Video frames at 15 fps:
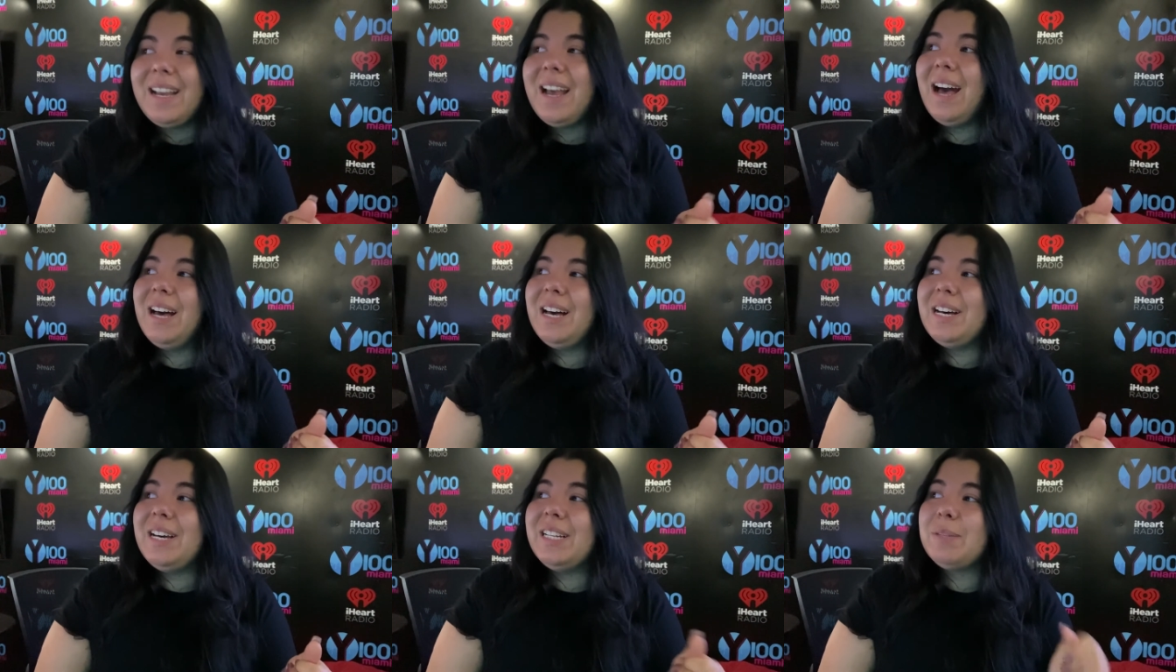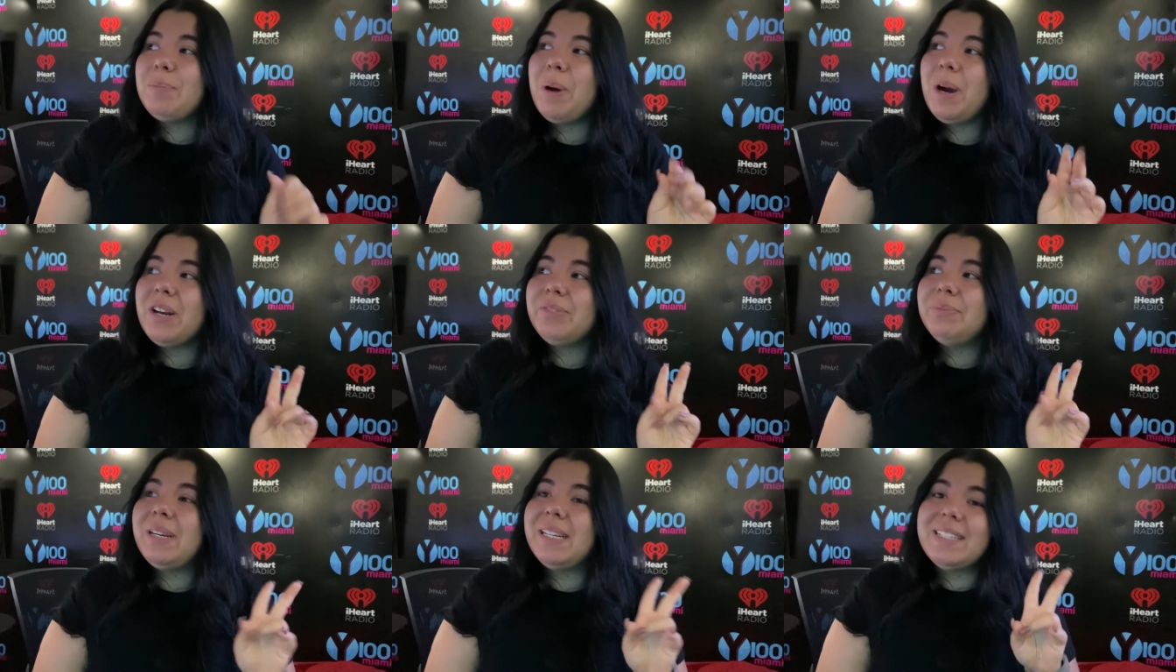It's part
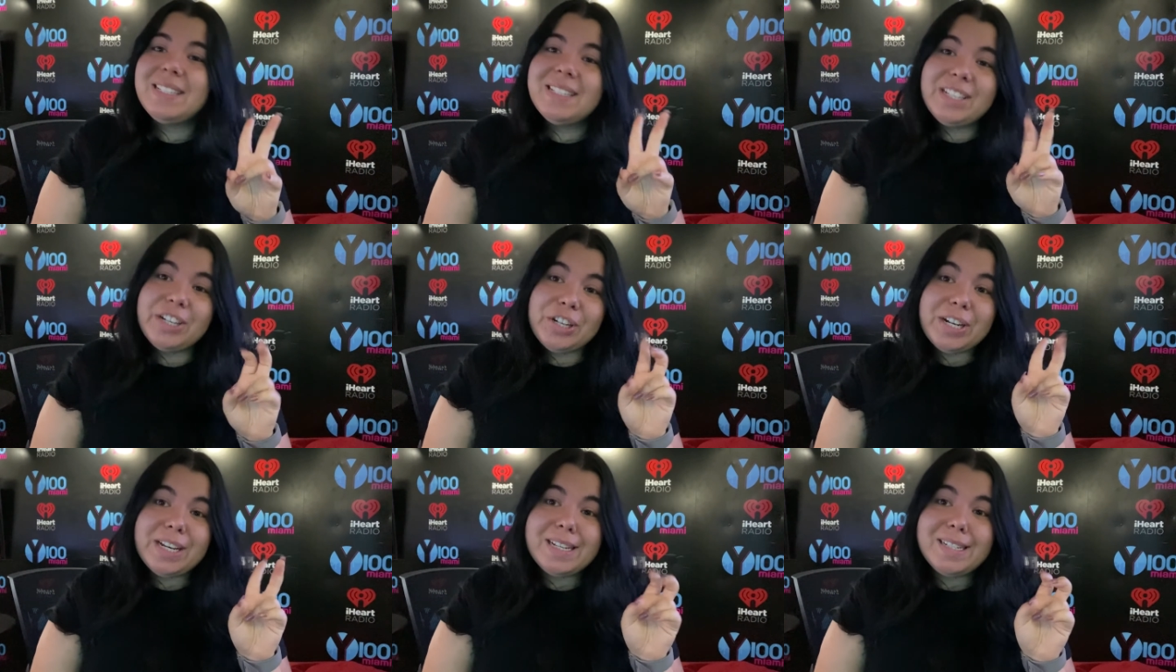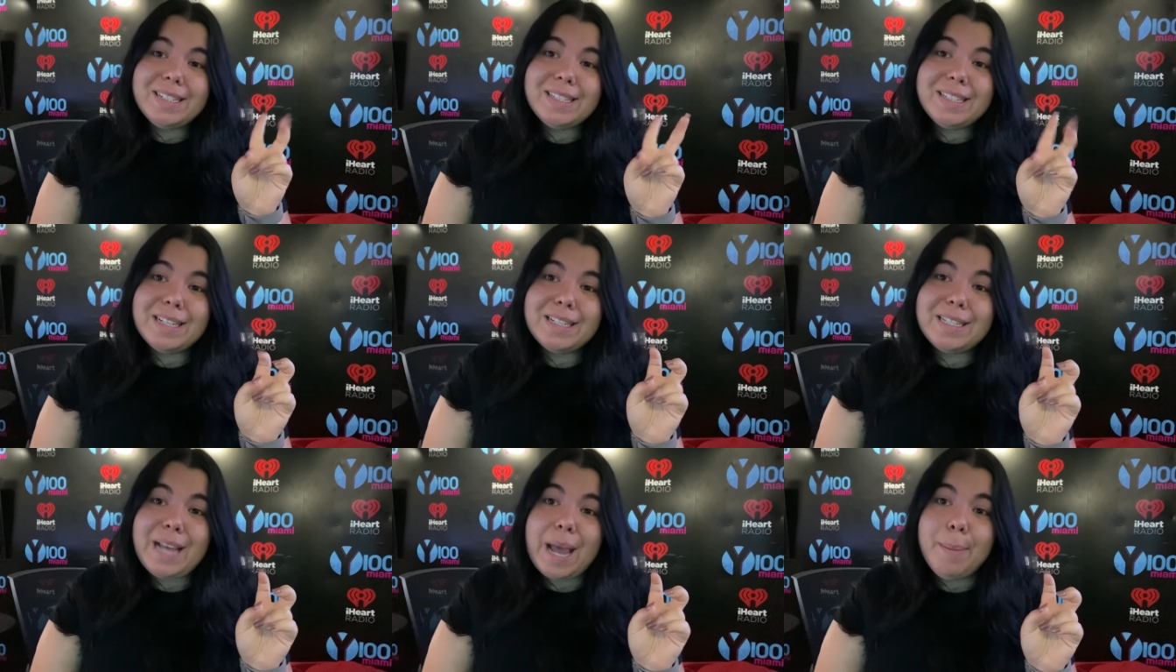of my series,
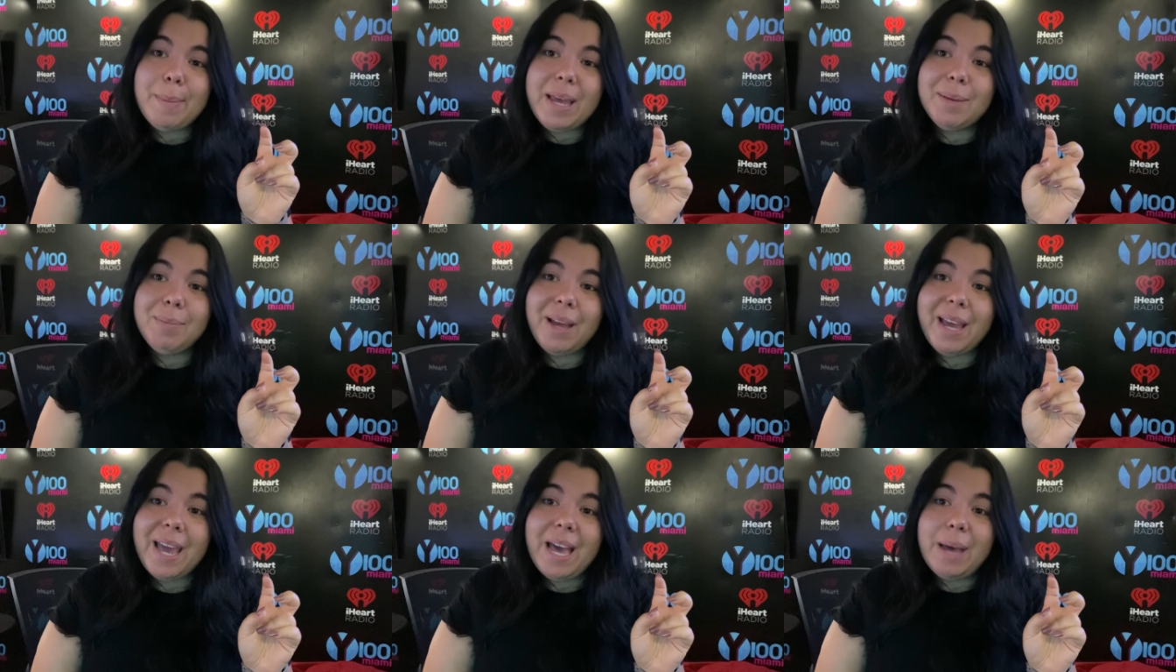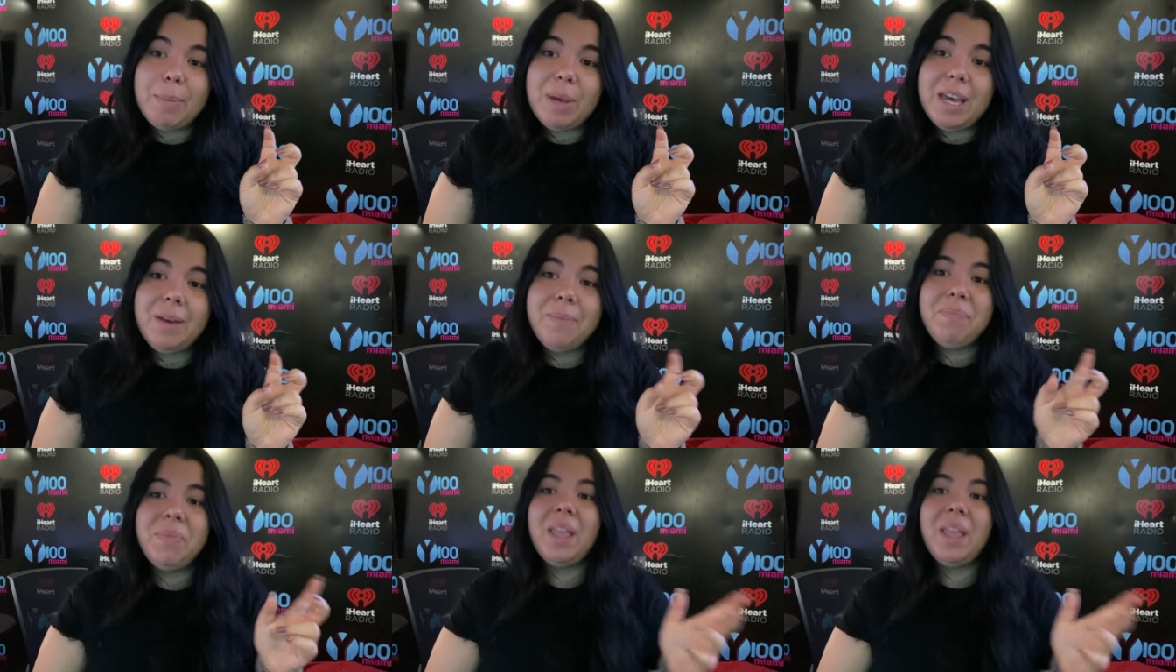Sami in Miami.